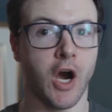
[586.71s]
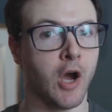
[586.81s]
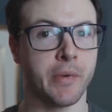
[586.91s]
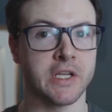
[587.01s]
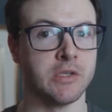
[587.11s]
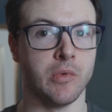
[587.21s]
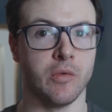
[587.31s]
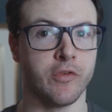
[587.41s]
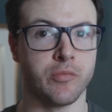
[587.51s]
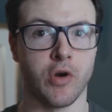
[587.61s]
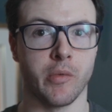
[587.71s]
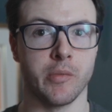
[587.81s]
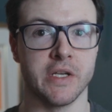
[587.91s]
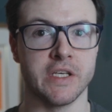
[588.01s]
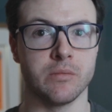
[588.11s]
I picked them up for
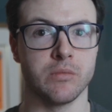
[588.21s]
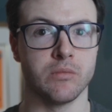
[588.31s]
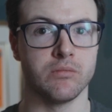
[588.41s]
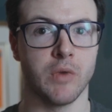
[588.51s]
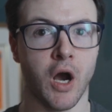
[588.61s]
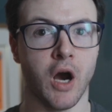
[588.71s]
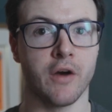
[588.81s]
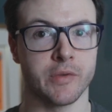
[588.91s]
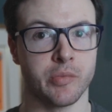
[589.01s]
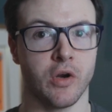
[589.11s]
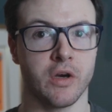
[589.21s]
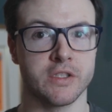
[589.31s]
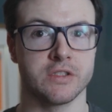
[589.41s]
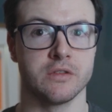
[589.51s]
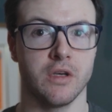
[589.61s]
probably half the
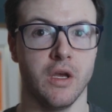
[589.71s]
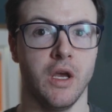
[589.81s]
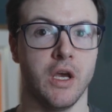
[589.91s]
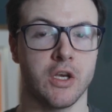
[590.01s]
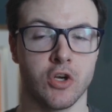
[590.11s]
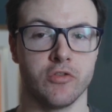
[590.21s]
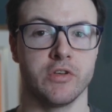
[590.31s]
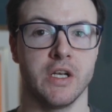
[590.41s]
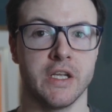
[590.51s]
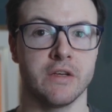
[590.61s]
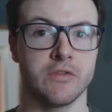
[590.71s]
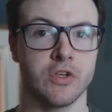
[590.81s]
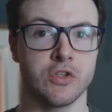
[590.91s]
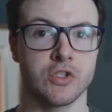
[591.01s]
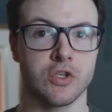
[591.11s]
price currently of the
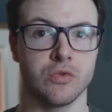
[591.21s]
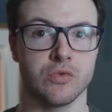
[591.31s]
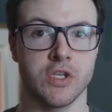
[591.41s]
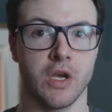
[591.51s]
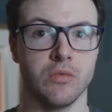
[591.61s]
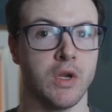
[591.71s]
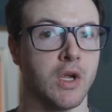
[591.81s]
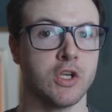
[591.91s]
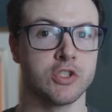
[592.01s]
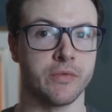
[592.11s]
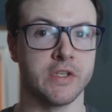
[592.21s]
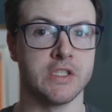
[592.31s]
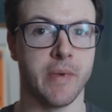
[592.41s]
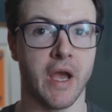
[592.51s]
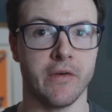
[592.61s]
other two. So something to
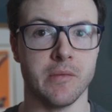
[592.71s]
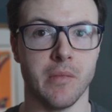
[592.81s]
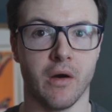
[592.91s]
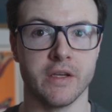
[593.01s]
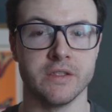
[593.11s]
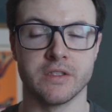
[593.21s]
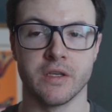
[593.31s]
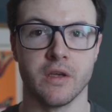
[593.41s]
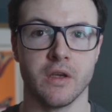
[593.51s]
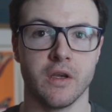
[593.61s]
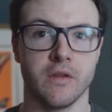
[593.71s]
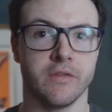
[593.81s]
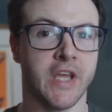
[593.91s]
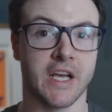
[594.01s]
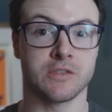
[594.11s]
bear in mind.
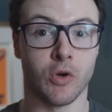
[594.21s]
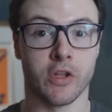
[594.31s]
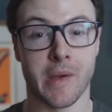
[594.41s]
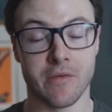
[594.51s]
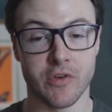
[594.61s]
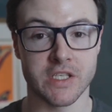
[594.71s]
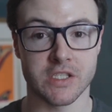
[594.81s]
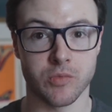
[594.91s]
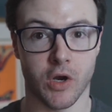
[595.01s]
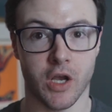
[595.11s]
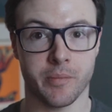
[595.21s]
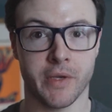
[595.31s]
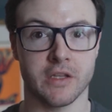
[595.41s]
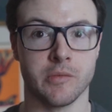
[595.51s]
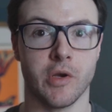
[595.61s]
That's one of the main reasons why I
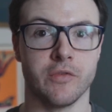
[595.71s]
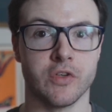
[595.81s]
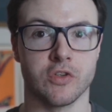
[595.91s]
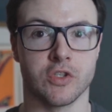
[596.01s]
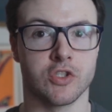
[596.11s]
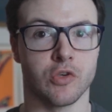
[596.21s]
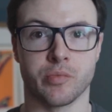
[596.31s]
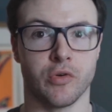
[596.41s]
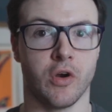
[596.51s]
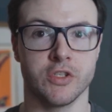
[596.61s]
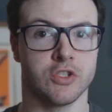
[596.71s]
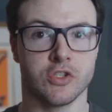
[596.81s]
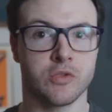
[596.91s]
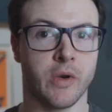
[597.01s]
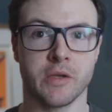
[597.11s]
picked them over the other two. Price
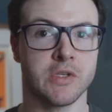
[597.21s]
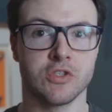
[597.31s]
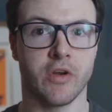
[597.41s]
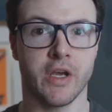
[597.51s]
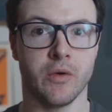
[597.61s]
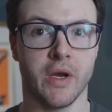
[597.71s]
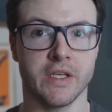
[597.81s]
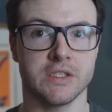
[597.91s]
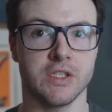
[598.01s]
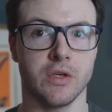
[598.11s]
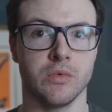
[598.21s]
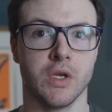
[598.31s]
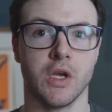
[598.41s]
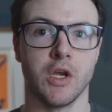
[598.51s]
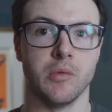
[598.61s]
just swayed me straight away. So,
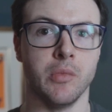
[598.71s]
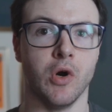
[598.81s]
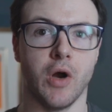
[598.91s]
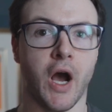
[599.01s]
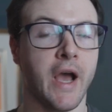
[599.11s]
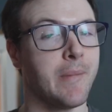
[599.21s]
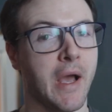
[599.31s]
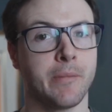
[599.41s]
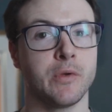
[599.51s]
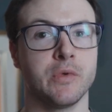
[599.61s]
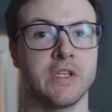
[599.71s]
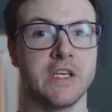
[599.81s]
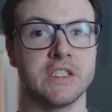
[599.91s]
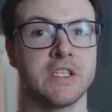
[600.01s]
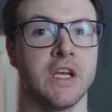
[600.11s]
but I am happy with
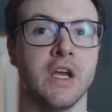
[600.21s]
these.